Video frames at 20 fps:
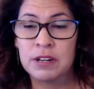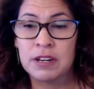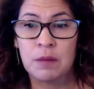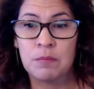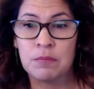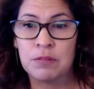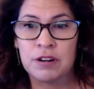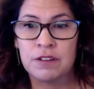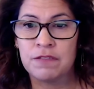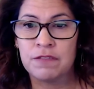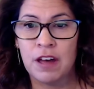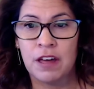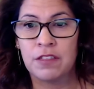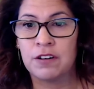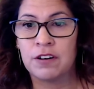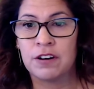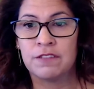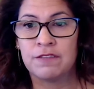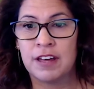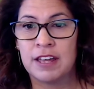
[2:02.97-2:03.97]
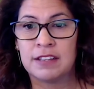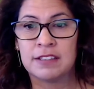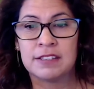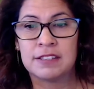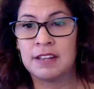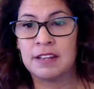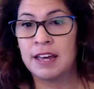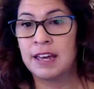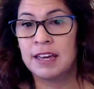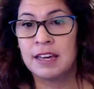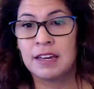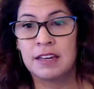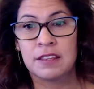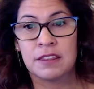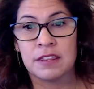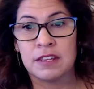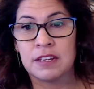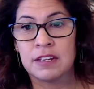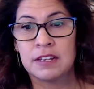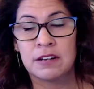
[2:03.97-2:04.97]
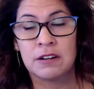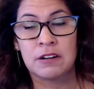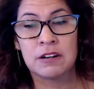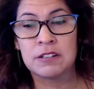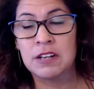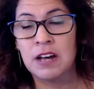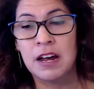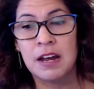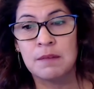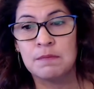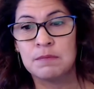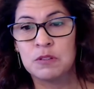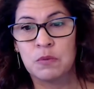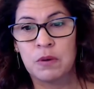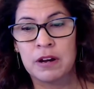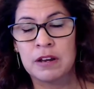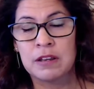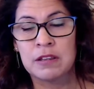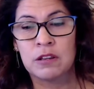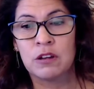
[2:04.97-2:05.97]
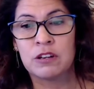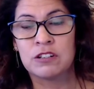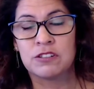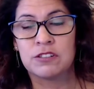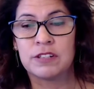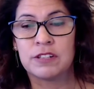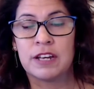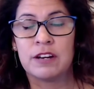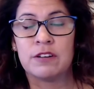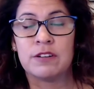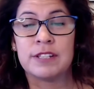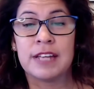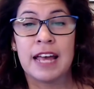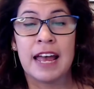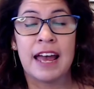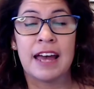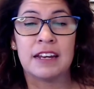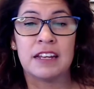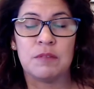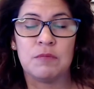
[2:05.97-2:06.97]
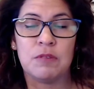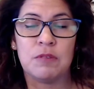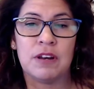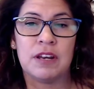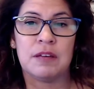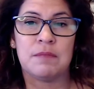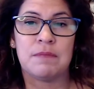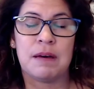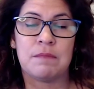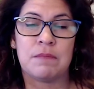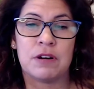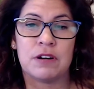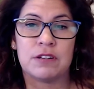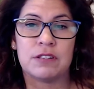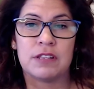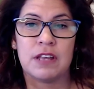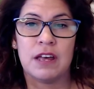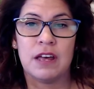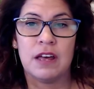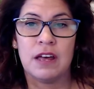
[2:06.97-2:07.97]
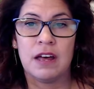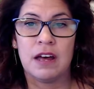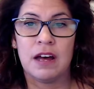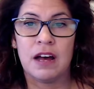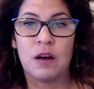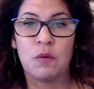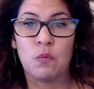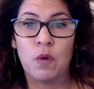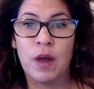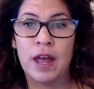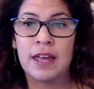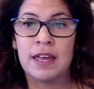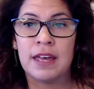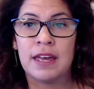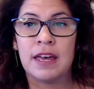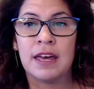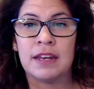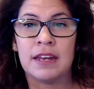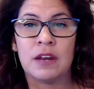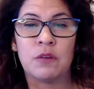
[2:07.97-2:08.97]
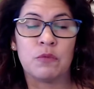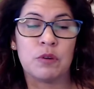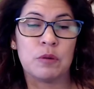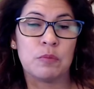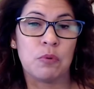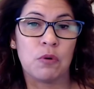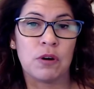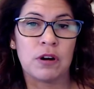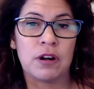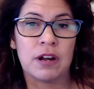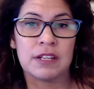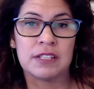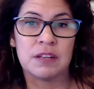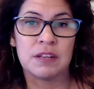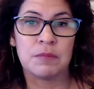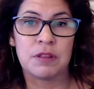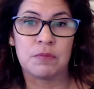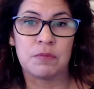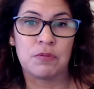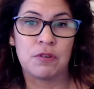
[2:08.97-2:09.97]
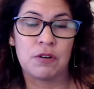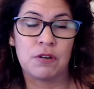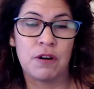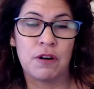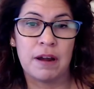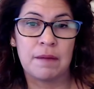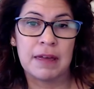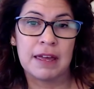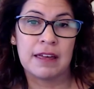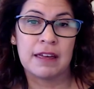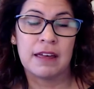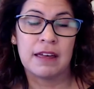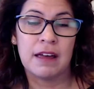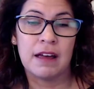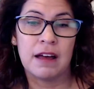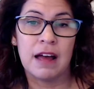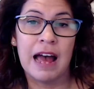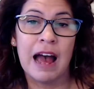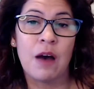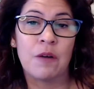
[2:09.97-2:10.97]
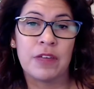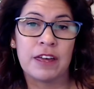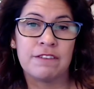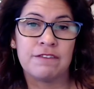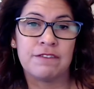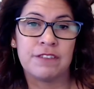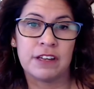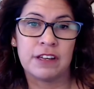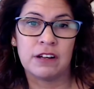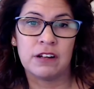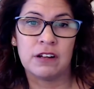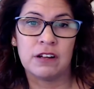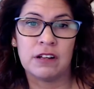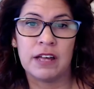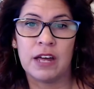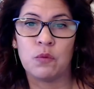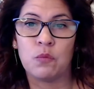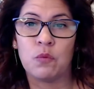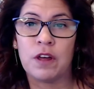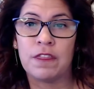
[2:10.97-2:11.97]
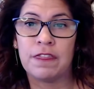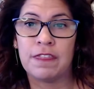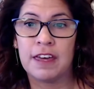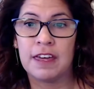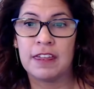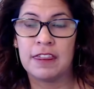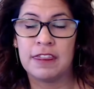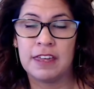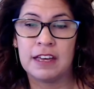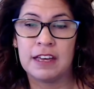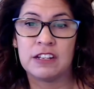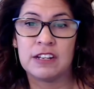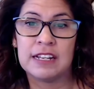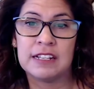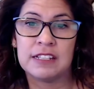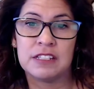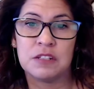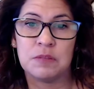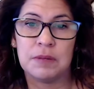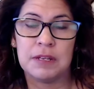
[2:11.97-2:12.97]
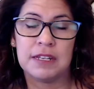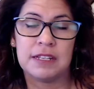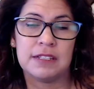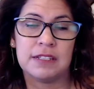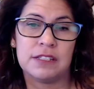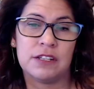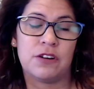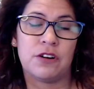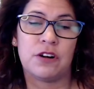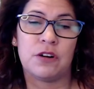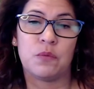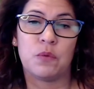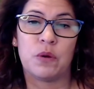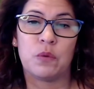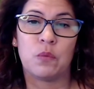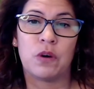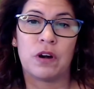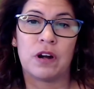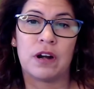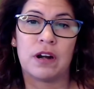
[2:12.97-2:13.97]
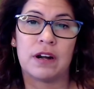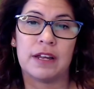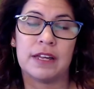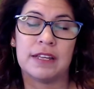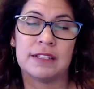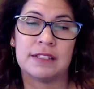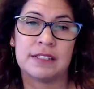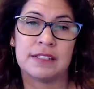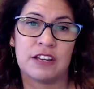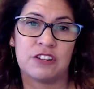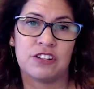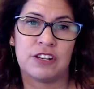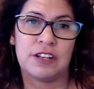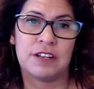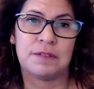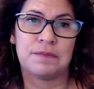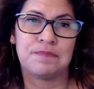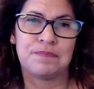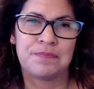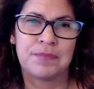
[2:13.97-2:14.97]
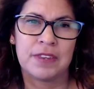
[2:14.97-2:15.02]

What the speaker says: a number of other events, like there are times when legislators and community members weigh in and report on some of the programming, how they feel and what they think needs to be considered when we're in session.